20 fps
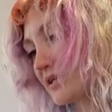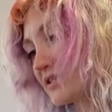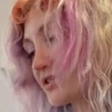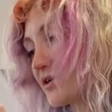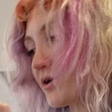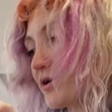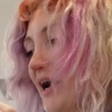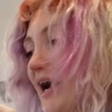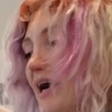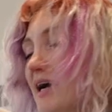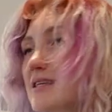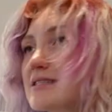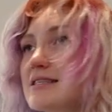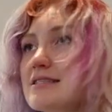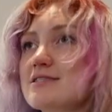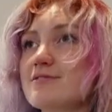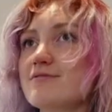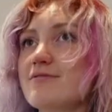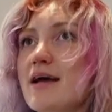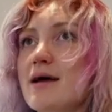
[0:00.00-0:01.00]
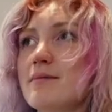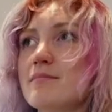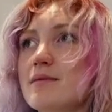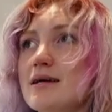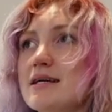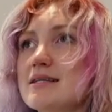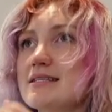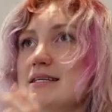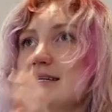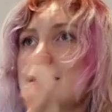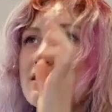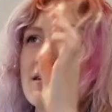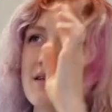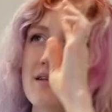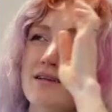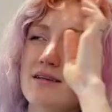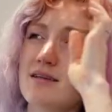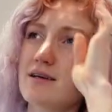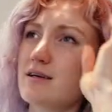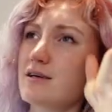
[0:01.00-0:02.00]
So Axes Femme is
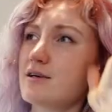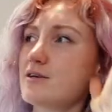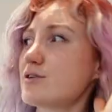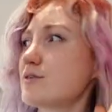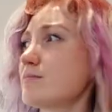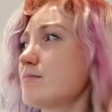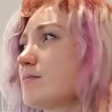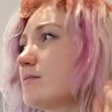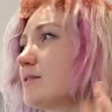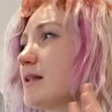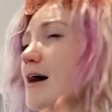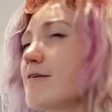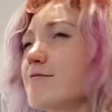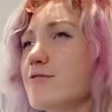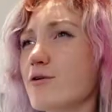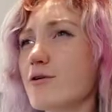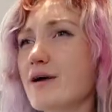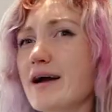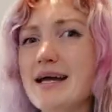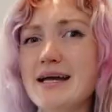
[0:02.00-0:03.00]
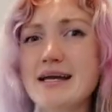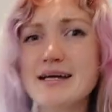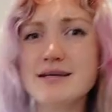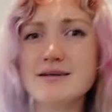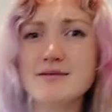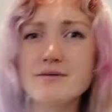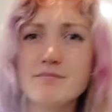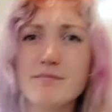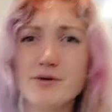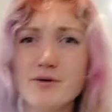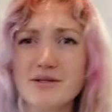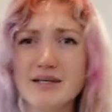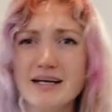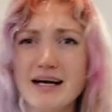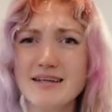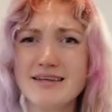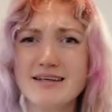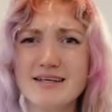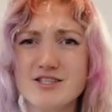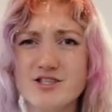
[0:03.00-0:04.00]
in the La Forêt building,
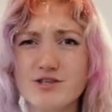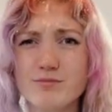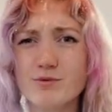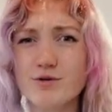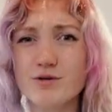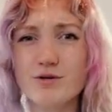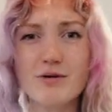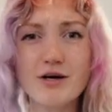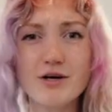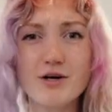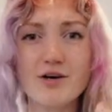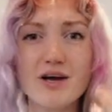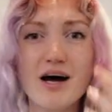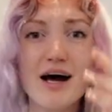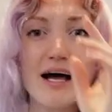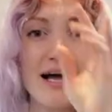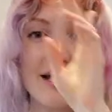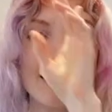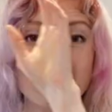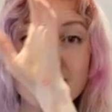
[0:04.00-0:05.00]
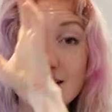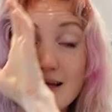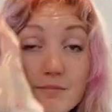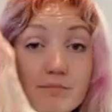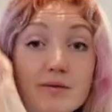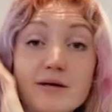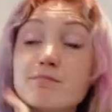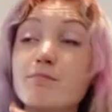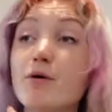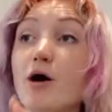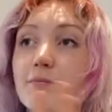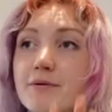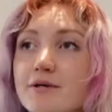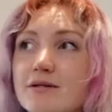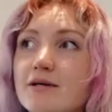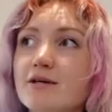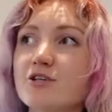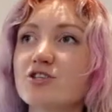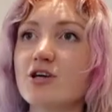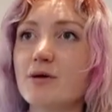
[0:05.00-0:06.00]
I think Shibuya 109, like big
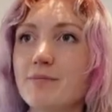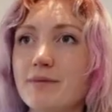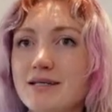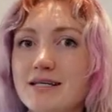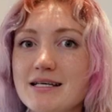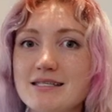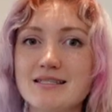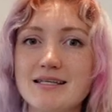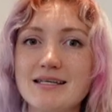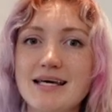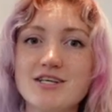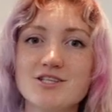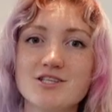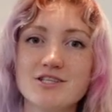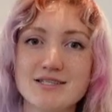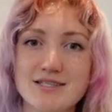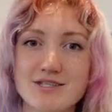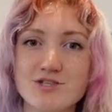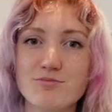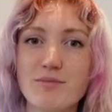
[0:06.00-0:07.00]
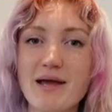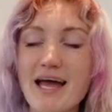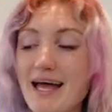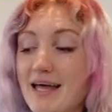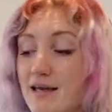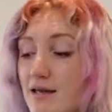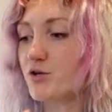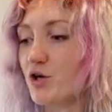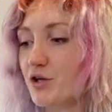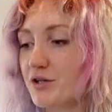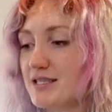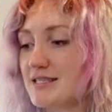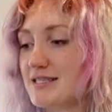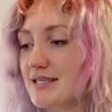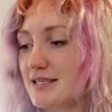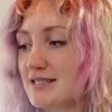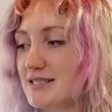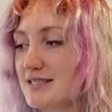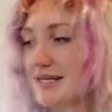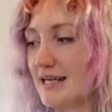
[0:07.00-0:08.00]
popular shopping destinations in Japan. Got this
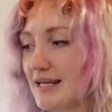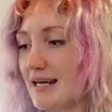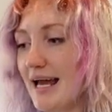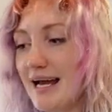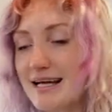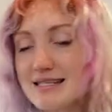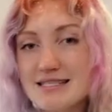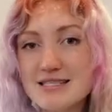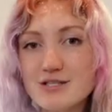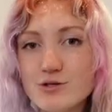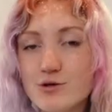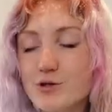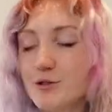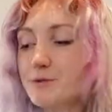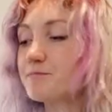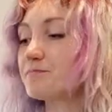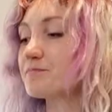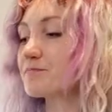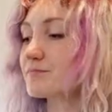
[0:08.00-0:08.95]
in a secondhand store.